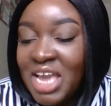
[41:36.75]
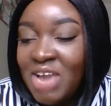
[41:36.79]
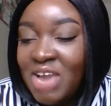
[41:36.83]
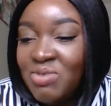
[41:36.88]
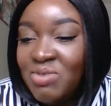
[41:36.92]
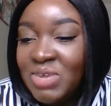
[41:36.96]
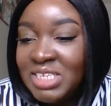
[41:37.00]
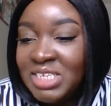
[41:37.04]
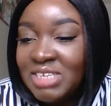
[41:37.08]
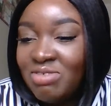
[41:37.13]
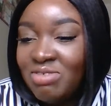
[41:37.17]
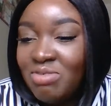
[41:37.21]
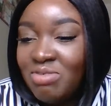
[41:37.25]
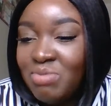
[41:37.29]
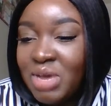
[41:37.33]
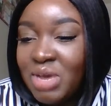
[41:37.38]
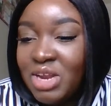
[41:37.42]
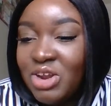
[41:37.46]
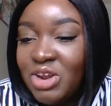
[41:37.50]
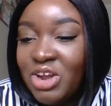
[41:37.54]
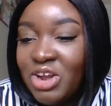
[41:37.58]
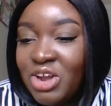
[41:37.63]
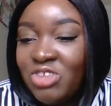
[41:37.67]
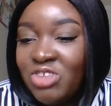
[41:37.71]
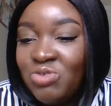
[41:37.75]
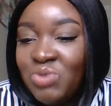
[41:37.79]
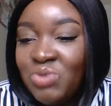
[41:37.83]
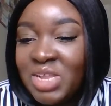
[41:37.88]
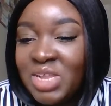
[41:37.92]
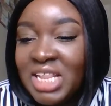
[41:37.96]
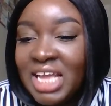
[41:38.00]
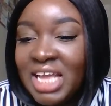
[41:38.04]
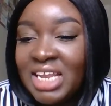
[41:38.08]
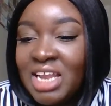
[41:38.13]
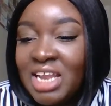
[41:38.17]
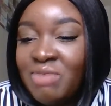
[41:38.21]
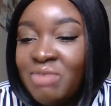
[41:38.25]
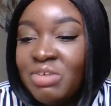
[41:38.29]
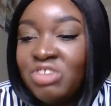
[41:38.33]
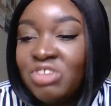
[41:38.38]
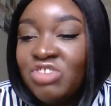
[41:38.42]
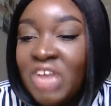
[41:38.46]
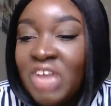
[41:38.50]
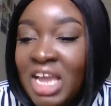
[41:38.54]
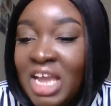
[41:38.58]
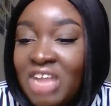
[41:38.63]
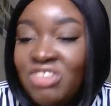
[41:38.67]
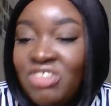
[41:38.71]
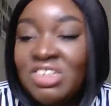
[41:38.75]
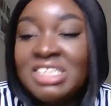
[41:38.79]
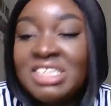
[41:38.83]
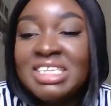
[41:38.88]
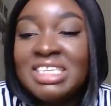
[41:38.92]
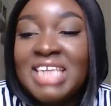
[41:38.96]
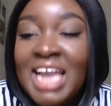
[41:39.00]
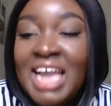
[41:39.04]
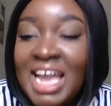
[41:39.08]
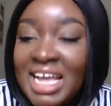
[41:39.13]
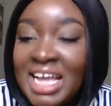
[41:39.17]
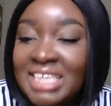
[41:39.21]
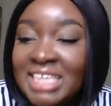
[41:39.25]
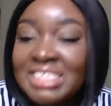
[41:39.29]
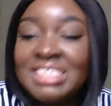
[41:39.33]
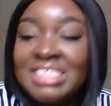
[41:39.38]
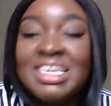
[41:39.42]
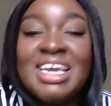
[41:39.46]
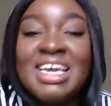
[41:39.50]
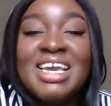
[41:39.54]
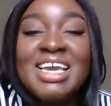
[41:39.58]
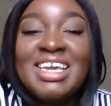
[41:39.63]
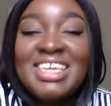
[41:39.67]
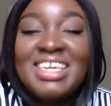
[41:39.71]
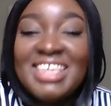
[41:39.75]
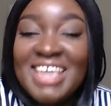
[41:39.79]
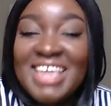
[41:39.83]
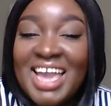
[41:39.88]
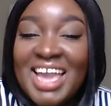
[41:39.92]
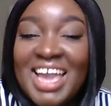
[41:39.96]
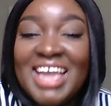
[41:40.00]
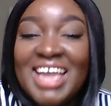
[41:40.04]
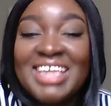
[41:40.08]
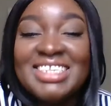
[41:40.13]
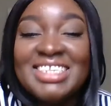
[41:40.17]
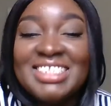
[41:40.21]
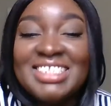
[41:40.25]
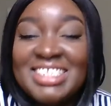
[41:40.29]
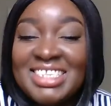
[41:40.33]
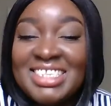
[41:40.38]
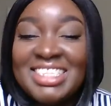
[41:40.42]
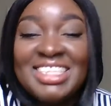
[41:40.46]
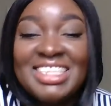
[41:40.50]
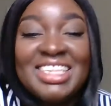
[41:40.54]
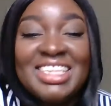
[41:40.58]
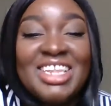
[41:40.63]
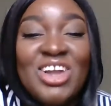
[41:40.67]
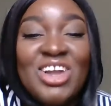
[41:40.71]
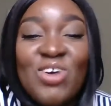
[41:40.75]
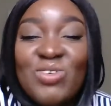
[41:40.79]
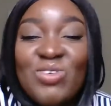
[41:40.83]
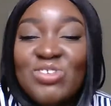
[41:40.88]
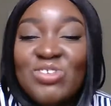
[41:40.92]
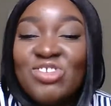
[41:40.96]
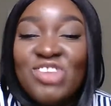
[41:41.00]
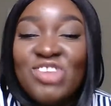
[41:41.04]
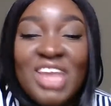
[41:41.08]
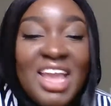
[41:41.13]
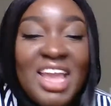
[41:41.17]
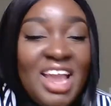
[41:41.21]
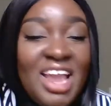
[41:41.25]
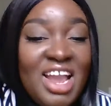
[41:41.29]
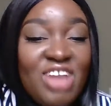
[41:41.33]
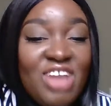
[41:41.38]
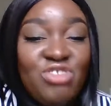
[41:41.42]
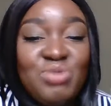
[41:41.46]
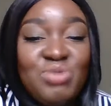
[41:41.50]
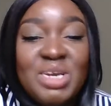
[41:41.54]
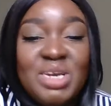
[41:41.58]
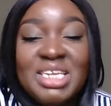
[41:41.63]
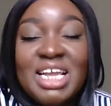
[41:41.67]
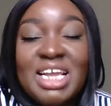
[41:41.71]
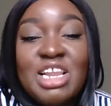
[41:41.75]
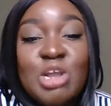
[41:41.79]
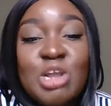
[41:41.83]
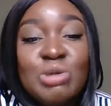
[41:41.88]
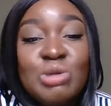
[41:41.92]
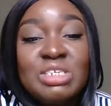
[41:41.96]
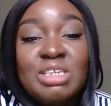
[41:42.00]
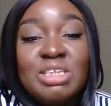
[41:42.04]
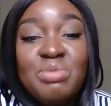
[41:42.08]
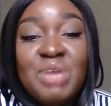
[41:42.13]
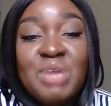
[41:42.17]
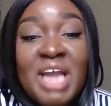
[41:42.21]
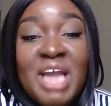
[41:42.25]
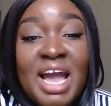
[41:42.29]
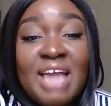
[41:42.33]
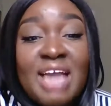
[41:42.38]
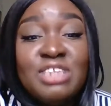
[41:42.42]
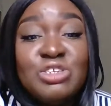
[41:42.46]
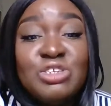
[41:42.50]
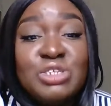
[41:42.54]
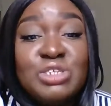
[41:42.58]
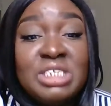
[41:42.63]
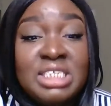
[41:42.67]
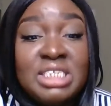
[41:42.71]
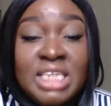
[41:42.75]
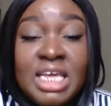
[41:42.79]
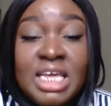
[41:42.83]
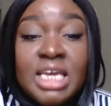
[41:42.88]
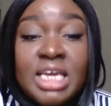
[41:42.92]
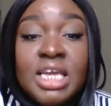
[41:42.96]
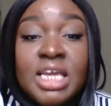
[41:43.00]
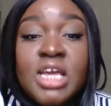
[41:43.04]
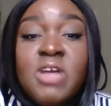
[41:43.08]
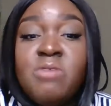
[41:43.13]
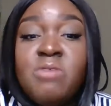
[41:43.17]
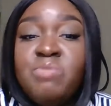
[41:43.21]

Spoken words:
And what's even better is when that never changes. Yes, don't change, because I know some guys are slick.